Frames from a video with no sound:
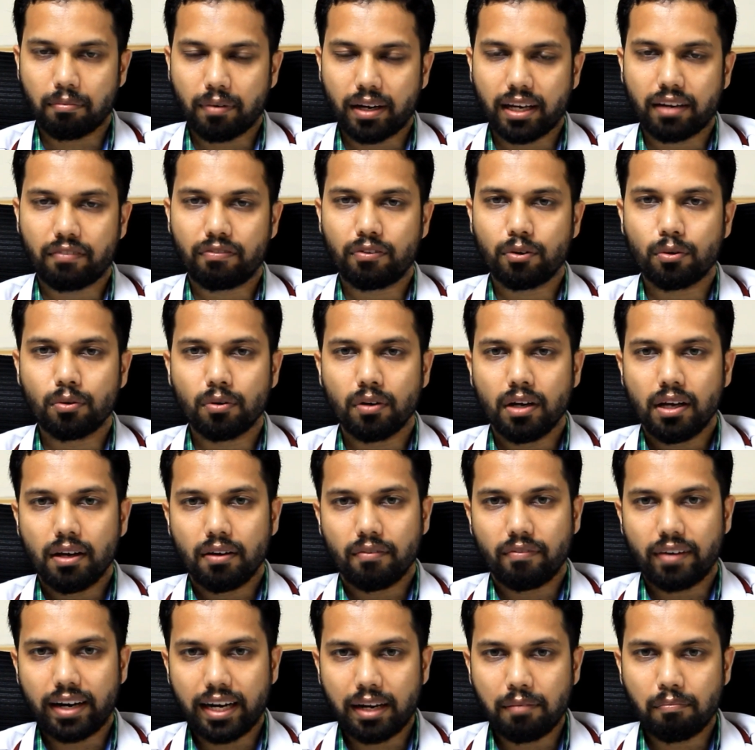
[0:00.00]
like few
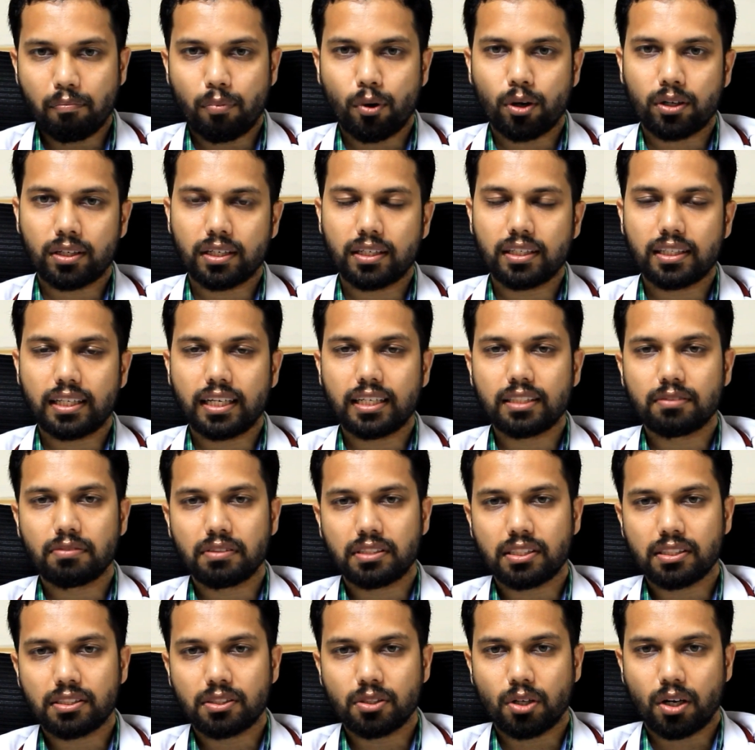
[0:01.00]
very important things
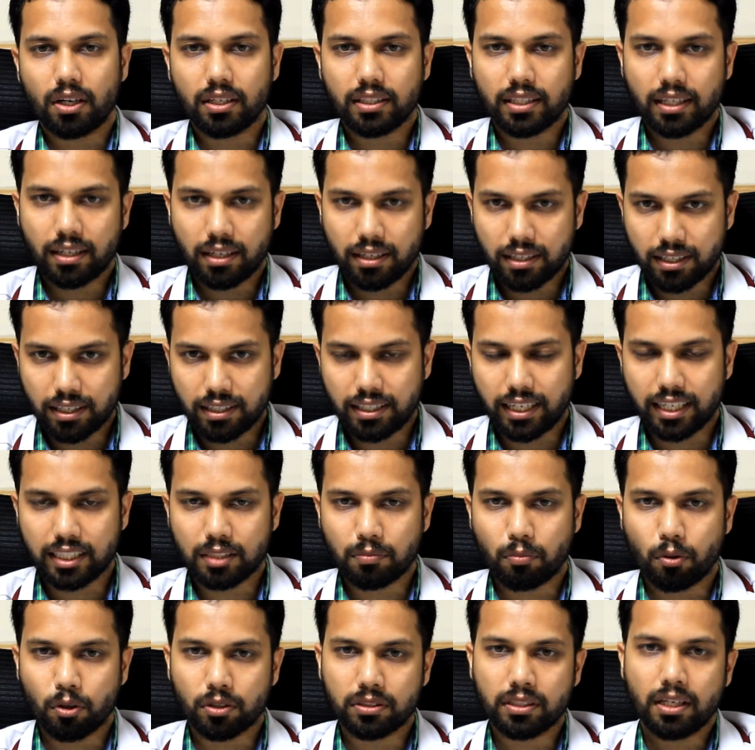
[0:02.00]
which is not there in the
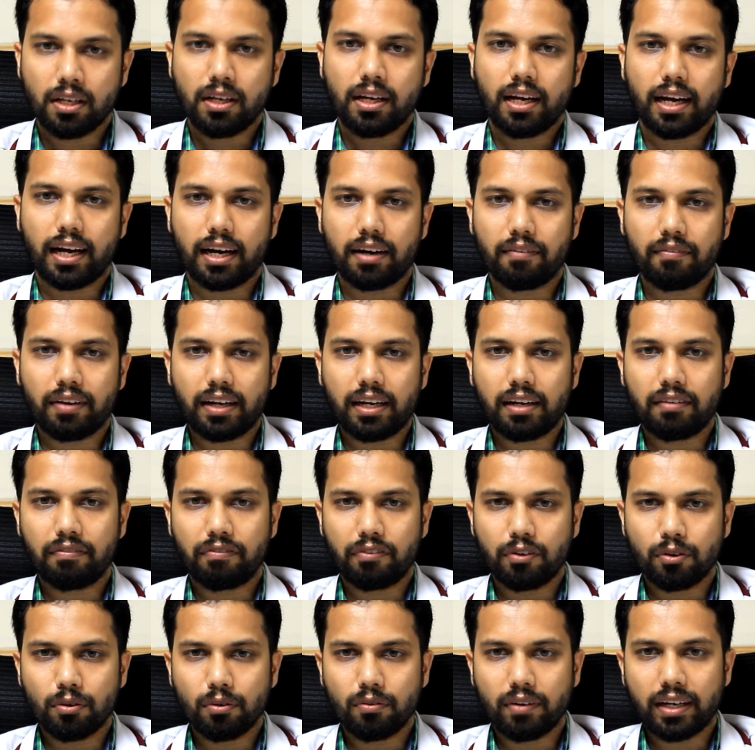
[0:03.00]
textbooks and very
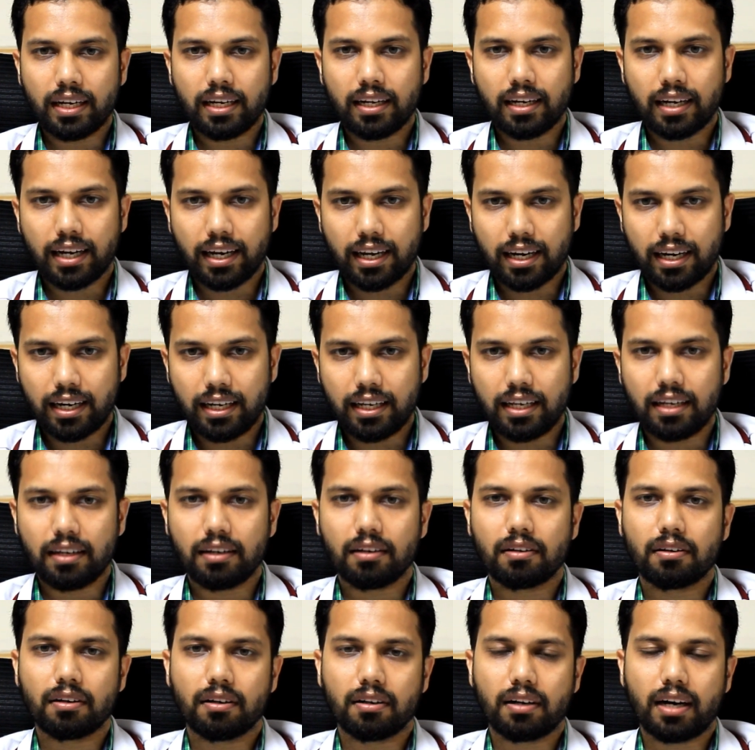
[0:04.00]
few very rarely
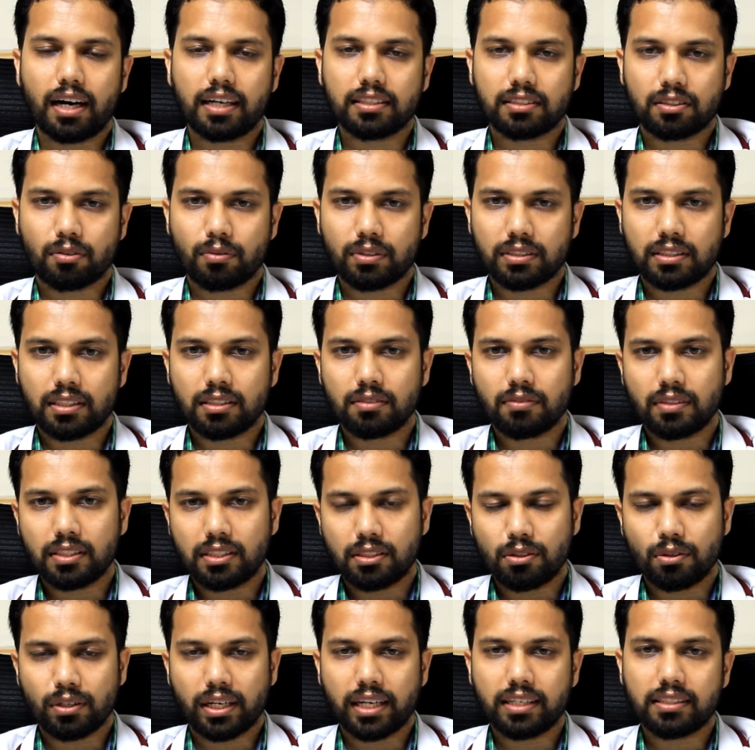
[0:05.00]
asked questions which
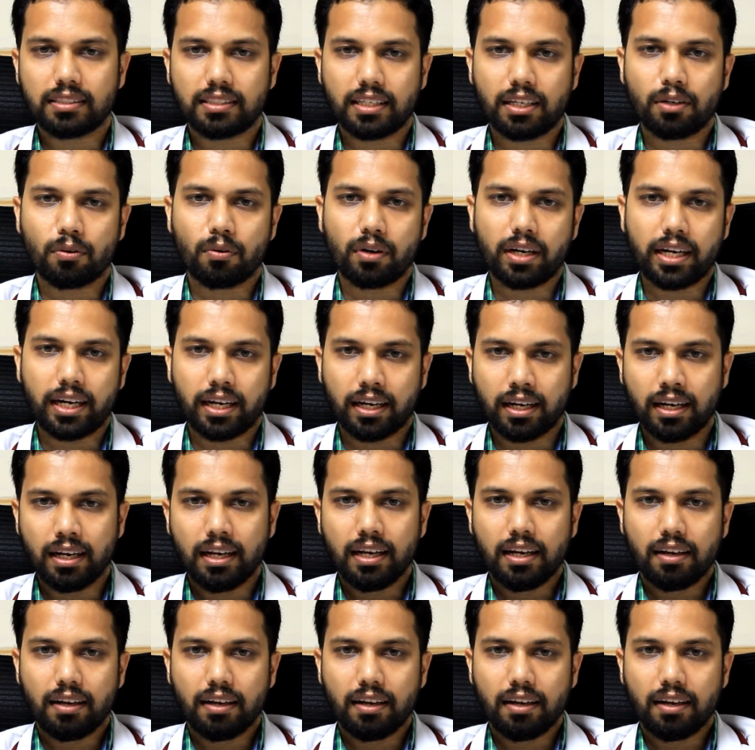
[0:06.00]
you can see only in